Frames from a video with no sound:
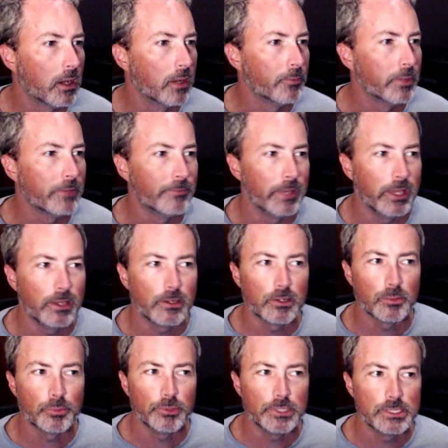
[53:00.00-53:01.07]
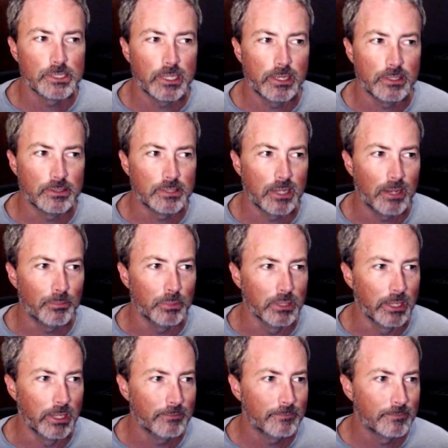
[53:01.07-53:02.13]
We have an anchor preset top
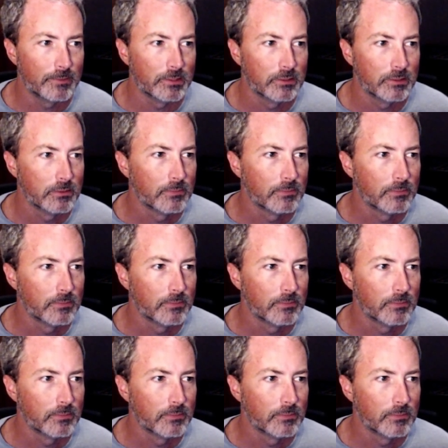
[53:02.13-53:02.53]
left.